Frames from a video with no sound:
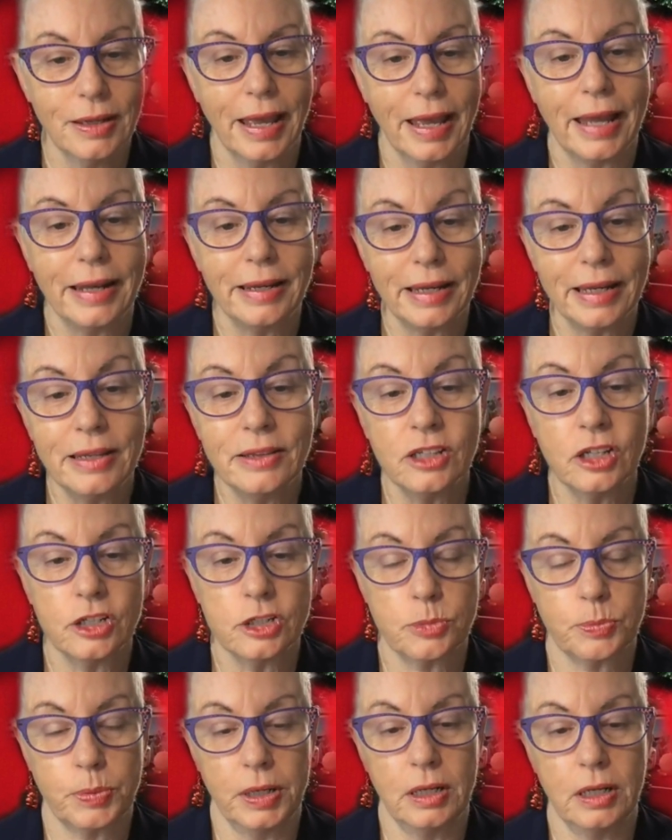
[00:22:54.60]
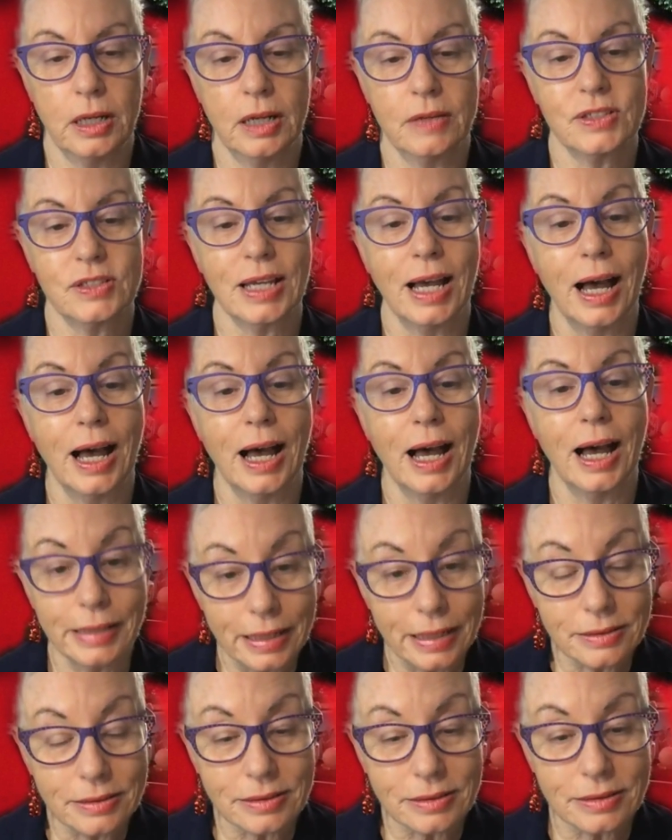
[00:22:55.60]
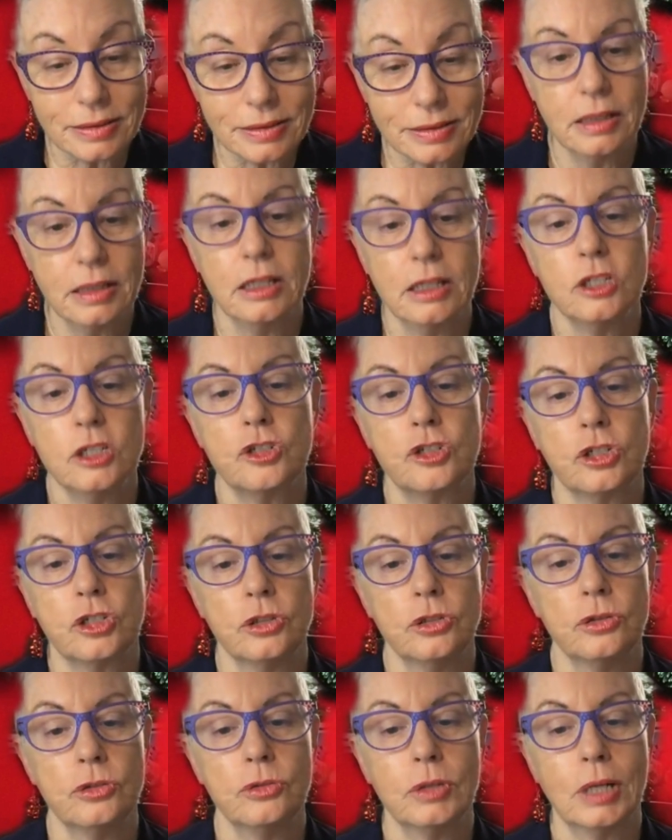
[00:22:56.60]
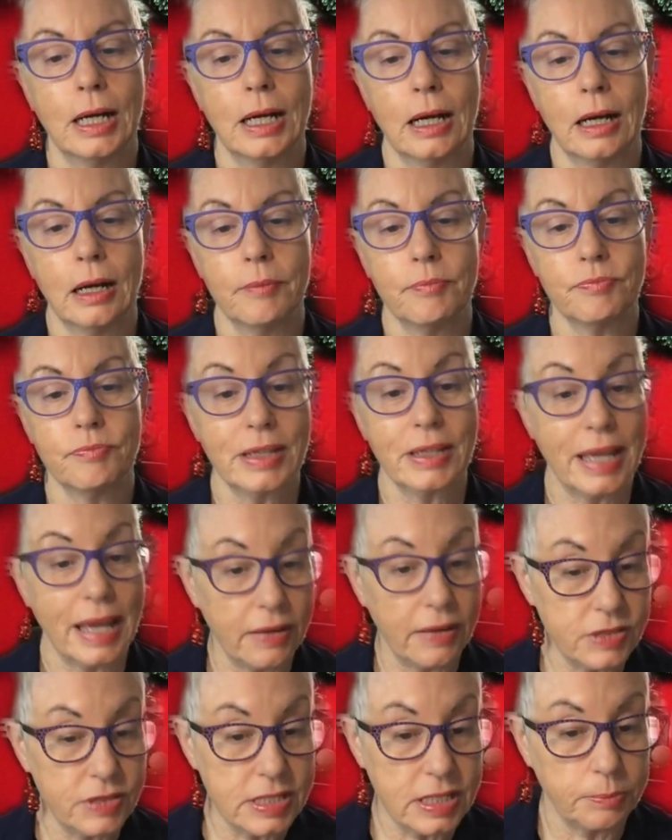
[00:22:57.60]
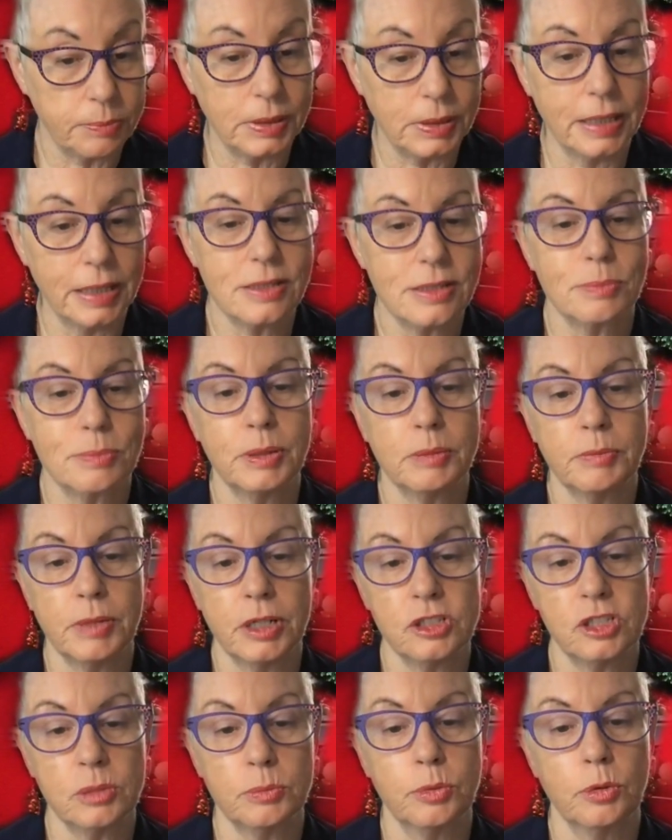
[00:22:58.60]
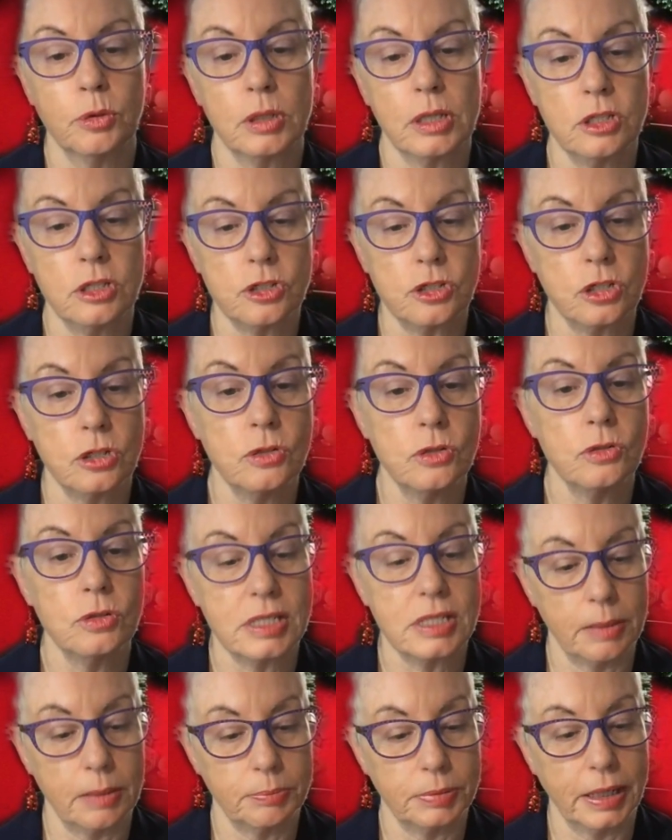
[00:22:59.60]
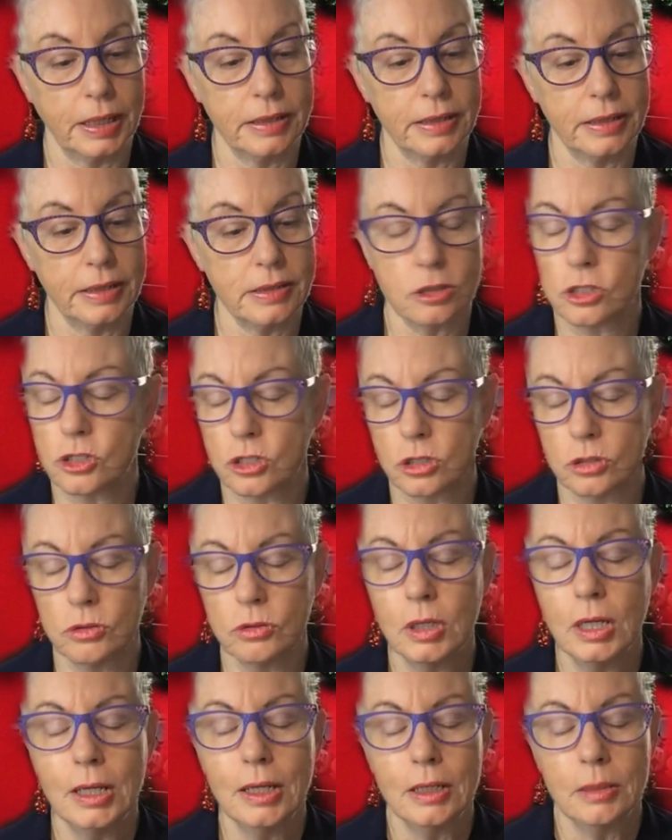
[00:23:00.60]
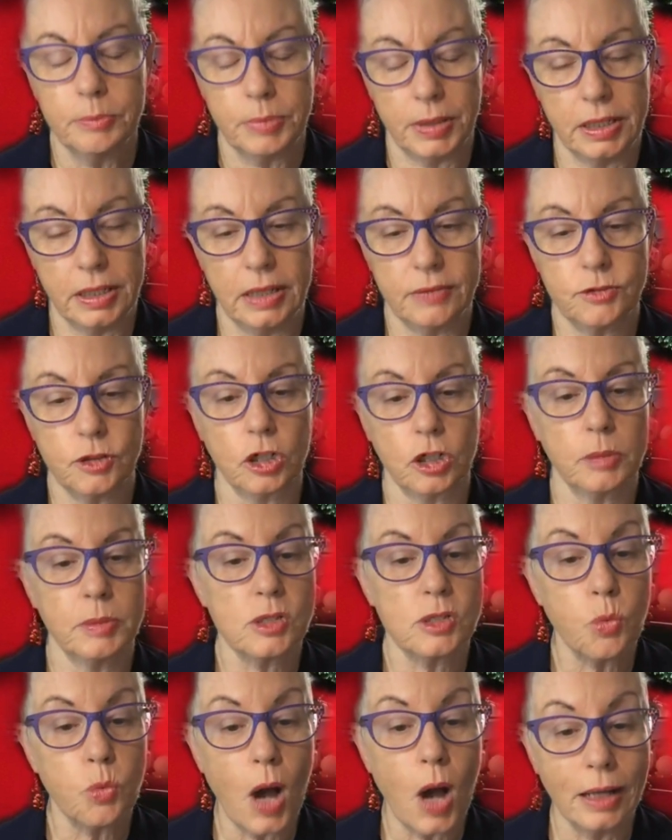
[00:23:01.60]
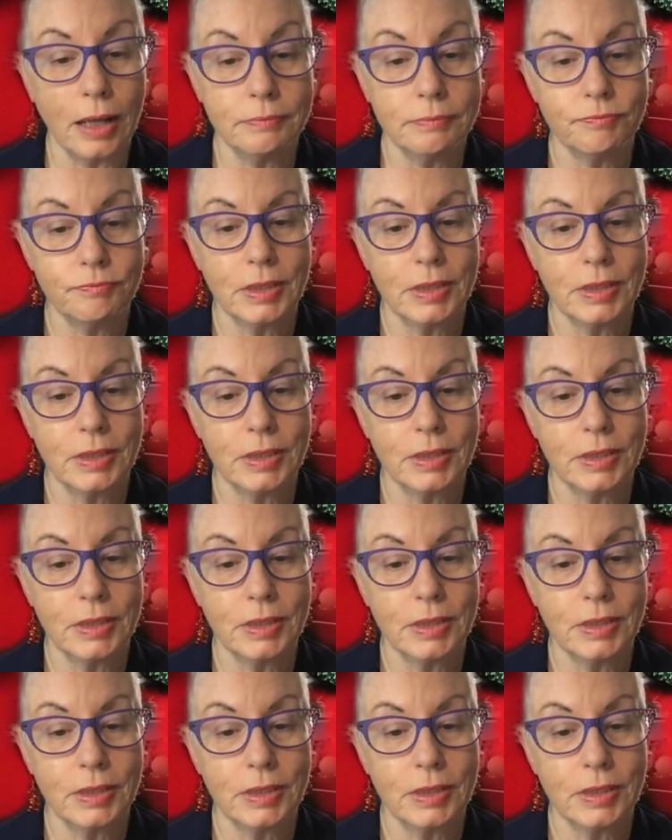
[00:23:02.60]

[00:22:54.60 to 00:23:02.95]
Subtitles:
and in those PDFs are links to Canva templates. But most importantly, the 2 PDF documents. One